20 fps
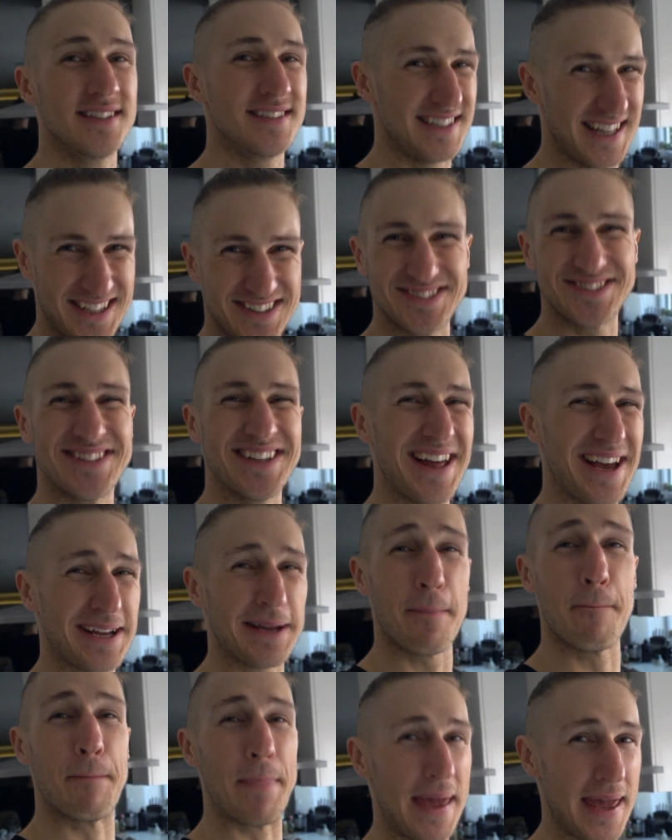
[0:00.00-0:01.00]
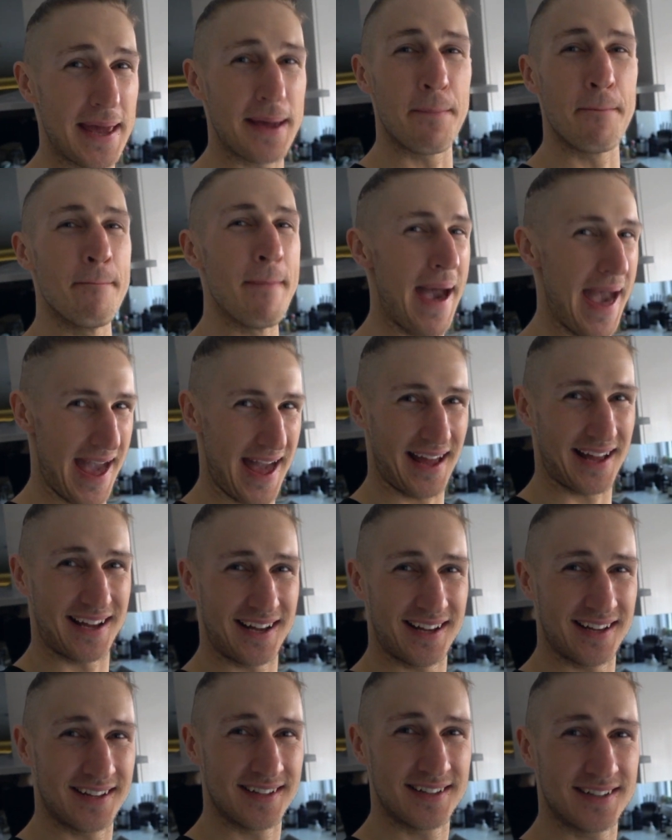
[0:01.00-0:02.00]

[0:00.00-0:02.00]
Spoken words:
Tastes like a Big Mac.